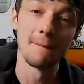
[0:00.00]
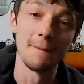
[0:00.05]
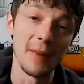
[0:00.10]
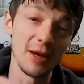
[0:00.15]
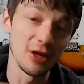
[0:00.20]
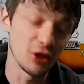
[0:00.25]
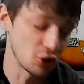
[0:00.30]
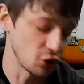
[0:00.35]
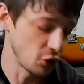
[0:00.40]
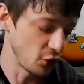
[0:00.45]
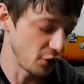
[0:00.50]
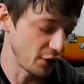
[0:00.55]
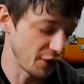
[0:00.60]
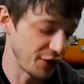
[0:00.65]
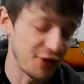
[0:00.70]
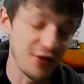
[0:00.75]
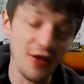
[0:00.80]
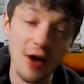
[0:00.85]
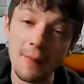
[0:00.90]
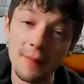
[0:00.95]
Make sure your
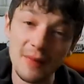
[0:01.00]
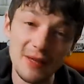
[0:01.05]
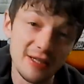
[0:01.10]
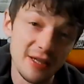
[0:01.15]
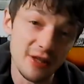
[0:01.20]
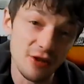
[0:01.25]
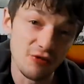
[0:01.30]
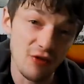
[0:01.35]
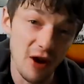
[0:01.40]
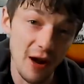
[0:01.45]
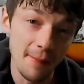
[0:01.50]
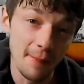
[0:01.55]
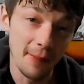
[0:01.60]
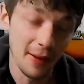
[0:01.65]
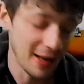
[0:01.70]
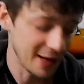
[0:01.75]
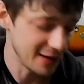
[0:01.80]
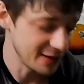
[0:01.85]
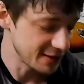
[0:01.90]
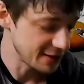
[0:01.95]
thumb is in the right
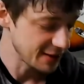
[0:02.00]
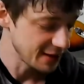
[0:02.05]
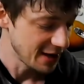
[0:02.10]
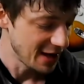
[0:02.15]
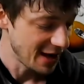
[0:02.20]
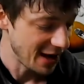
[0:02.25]
place